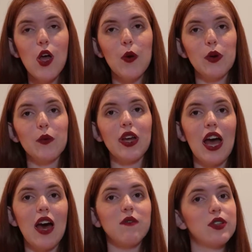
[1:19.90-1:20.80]
where we
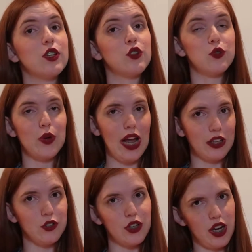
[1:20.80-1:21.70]
have the
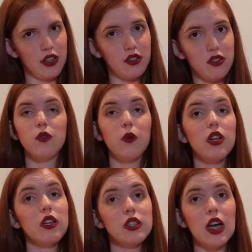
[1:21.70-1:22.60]
TRAX trains. So one
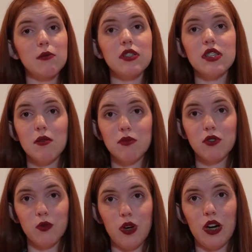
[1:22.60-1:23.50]
of the stops is Temple
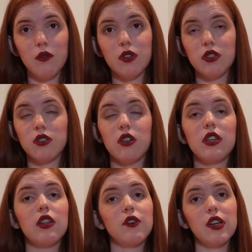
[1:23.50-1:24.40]
Square, which is on
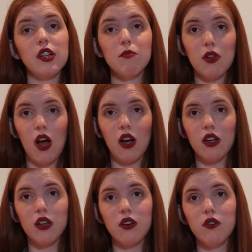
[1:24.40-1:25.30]
the other end of the
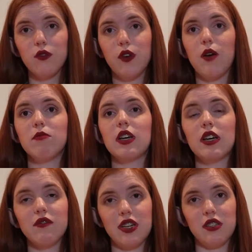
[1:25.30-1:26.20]
block from the
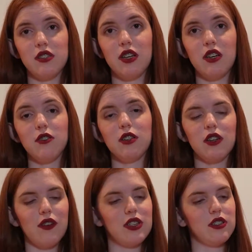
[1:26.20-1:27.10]
convention center. The
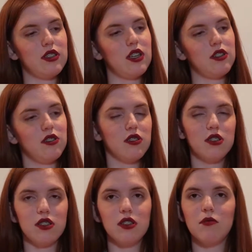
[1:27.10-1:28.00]
convention center,
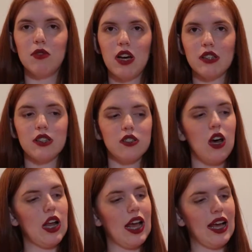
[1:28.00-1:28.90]
the block that it's
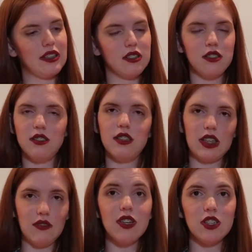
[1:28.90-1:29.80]
on, has the
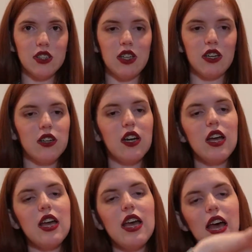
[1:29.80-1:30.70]
convention center
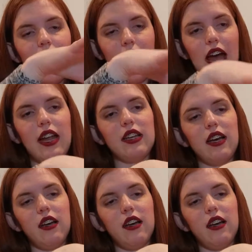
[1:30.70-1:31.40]
and